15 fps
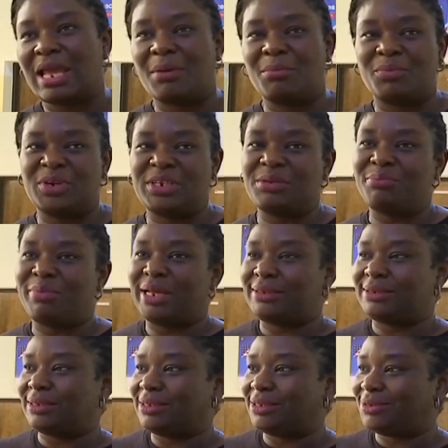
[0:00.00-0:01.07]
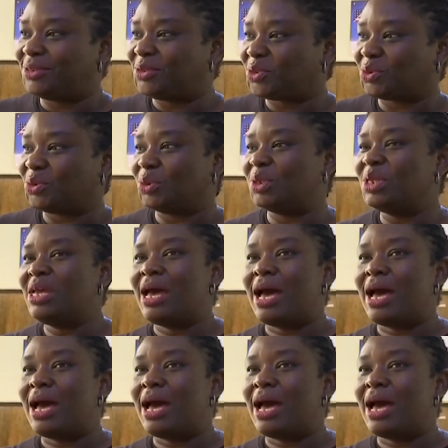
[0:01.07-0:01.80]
I'm reading medicine in this school,